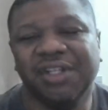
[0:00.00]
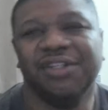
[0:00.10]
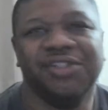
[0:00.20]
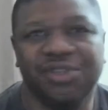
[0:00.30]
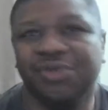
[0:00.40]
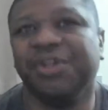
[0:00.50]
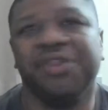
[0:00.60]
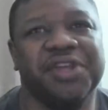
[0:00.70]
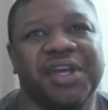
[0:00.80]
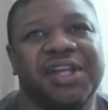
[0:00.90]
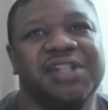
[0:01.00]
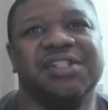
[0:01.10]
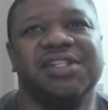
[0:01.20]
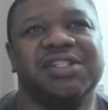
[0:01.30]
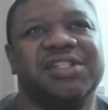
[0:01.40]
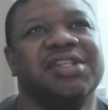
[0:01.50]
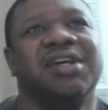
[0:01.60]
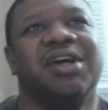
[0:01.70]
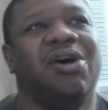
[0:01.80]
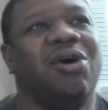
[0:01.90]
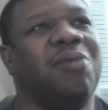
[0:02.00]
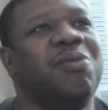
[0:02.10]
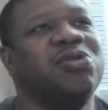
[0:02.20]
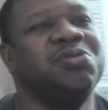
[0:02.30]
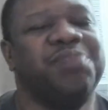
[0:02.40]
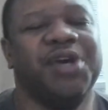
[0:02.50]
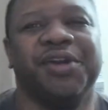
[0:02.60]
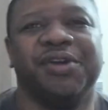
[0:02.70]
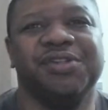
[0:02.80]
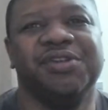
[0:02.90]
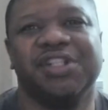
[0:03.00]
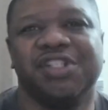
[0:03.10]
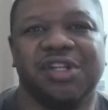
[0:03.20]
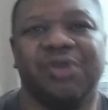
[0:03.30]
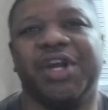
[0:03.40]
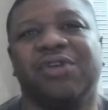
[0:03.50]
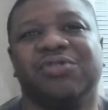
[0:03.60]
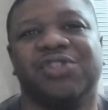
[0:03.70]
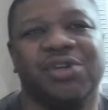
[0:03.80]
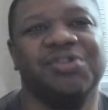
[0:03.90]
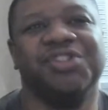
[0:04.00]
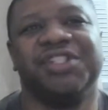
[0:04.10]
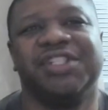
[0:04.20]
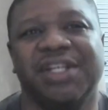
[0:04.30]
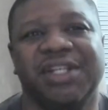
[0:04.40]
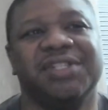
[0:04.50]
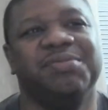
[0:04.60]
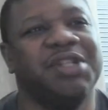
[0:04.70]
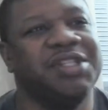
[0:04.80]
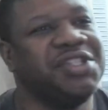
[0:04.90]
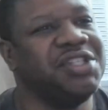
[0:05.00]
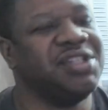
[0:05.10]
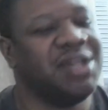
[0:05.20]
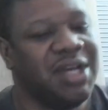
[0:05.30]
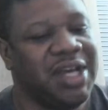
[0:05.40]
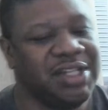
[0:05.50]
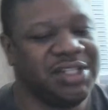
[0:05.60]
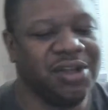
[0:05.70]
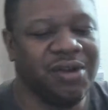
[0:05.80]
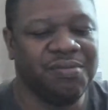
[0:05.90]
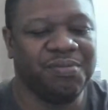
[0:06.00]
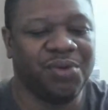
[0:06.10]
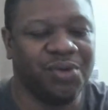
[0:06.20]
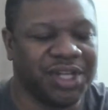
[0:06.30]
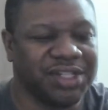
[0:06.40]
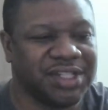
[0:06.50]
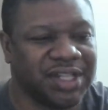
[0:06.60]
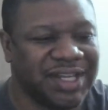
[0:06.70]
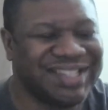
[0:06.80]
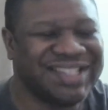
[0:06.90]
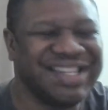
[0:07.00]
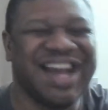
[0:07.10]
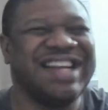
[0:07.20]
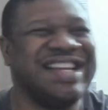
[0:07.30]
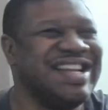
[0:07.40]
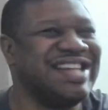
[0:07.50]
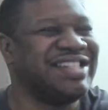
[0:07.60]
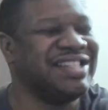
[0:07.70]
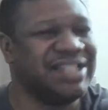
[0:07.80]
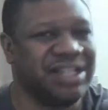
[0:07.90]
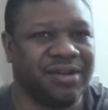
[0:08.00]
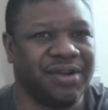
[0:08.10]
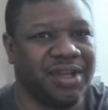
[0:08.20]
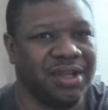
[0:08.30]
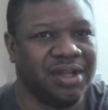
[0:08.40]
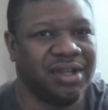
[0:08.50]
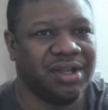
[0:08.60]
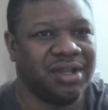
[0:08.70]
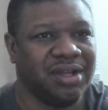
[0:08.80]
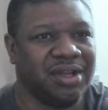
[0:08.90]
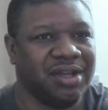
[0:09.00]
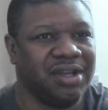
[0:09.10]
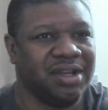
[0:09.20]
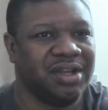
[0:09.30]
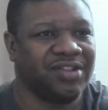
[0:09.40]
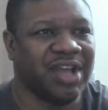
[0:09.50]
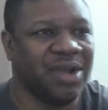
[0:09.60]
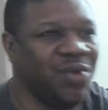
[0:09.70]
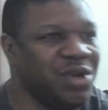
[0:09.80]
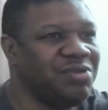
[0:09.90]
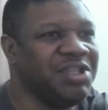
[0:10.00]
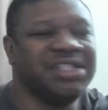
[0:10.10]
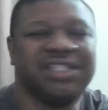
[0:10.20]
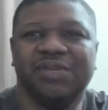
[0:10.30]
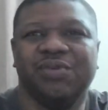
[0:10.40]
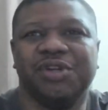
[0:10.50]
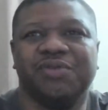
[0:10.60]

doing things is almost better. You can slow down certain scenes, but it's just at certain points, it's not necessary. It's like we don't need to see Wonder